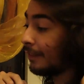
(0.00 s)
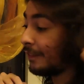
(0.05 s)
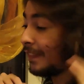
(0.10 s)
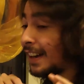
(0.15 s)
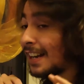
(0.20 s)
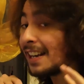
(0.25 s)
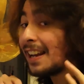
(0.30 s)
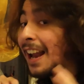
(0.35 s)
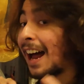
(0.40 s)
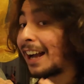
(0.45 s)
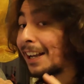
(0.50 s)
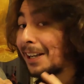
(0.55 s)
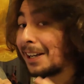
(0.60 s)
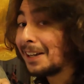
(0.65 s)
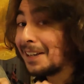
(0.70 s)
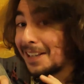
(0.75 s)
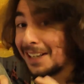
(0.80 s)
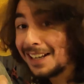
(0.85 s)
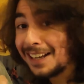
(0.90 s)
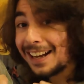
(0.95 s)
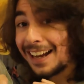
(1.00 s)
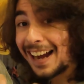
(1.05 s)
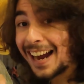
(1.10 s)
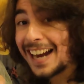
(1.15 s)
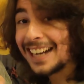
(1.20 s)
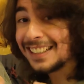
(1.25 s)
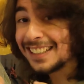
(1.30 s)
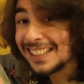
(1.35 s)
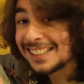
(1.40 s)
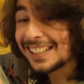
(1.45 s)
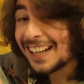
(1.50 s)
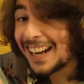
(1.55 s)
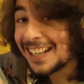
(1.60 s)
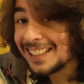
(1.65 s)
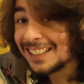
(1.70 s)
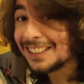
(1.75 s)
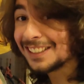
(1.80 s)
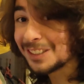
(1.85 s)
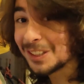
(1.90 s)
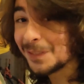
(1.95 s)
Very luckily, I
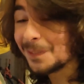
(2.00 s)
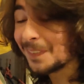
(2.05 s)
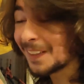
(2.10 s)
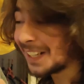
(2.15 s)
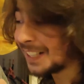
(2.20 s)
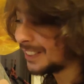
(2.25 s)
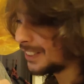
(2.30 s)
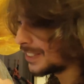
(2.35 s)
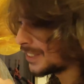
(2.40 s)
decided to play